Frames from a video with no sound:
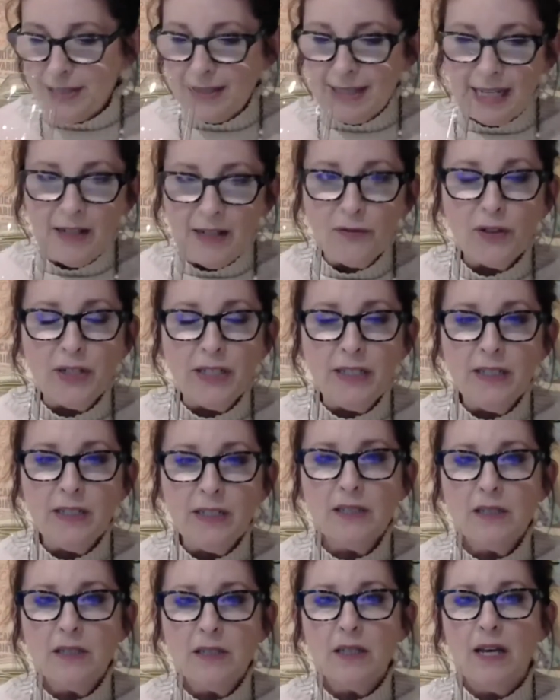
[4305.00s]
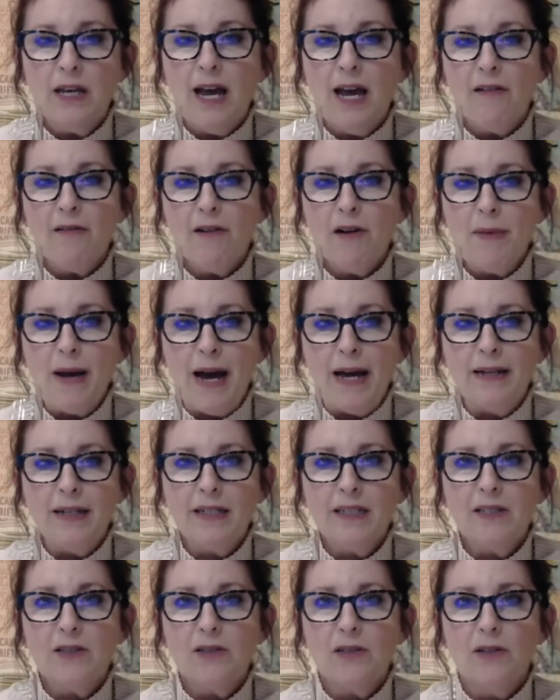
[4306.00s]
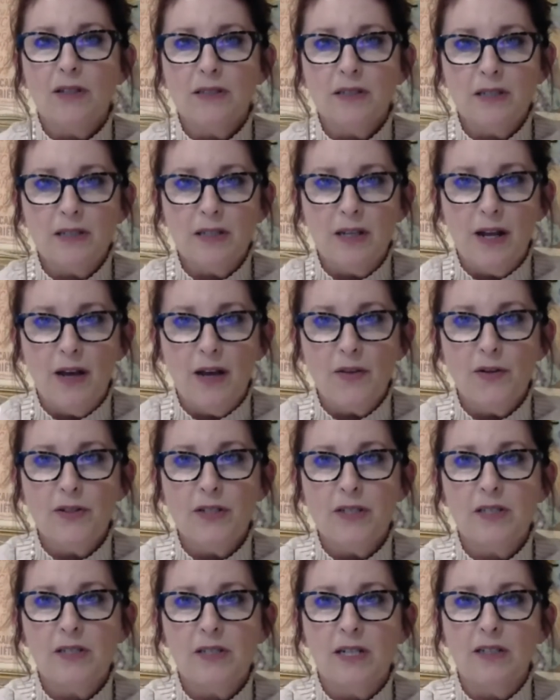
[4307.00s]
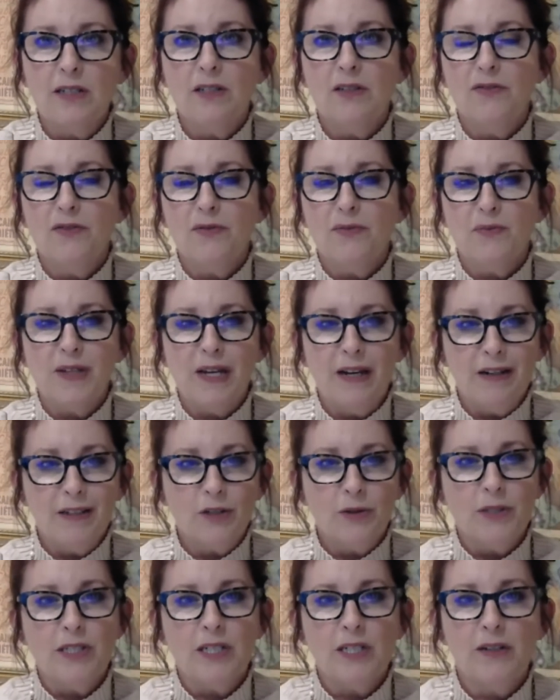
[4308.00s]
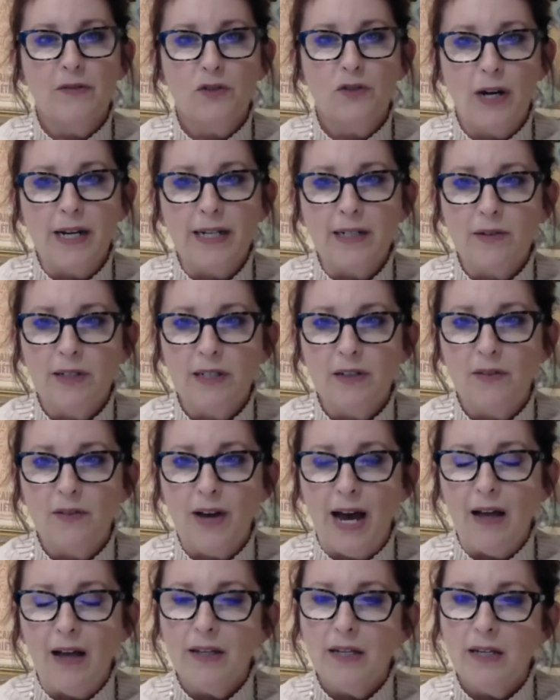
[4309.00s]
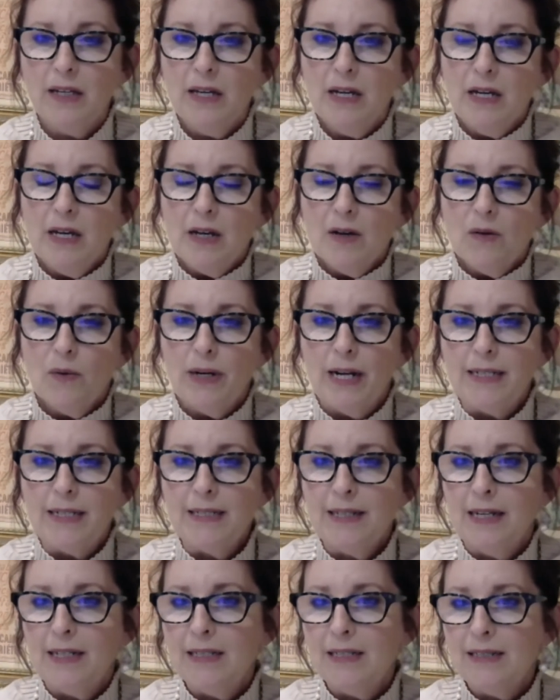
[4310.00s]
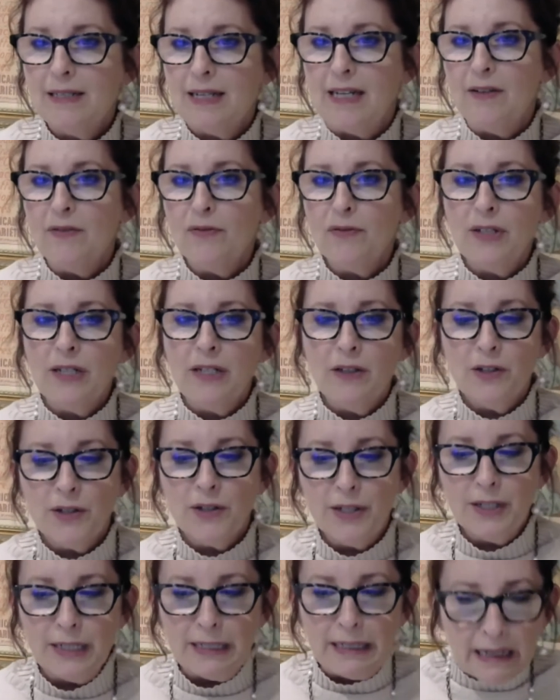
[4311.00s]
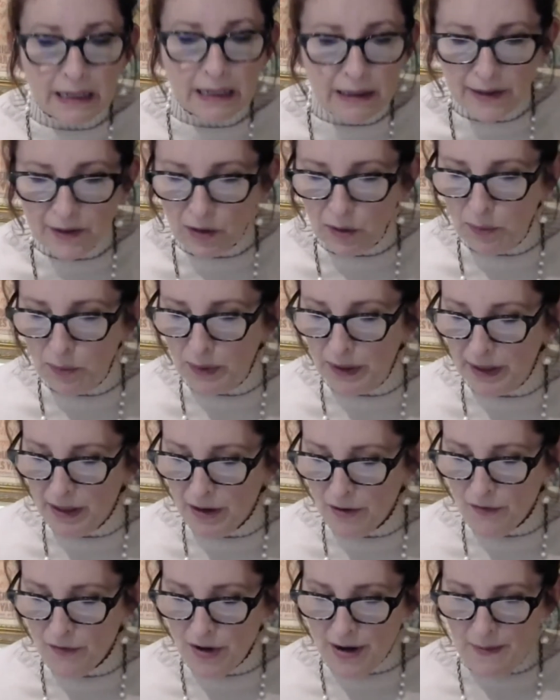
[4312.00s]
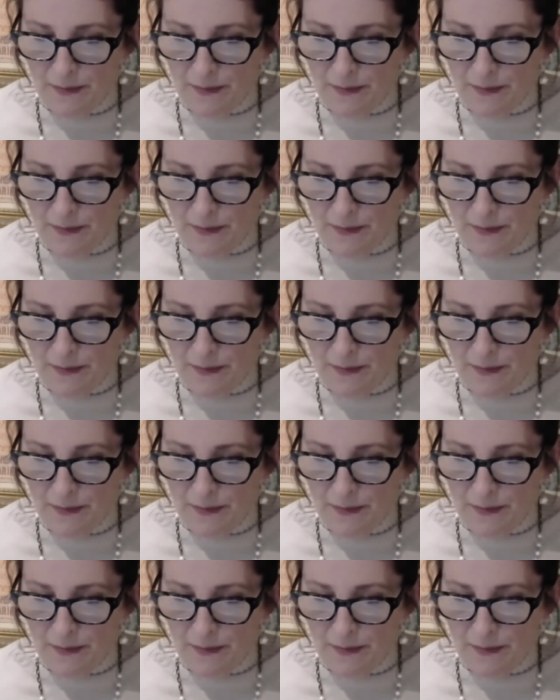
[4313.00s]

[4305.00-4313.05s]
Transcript: savoriness to the aromatics so this is another distinctive characteristic of dry creek valley when i say savory you're going to get a little bit of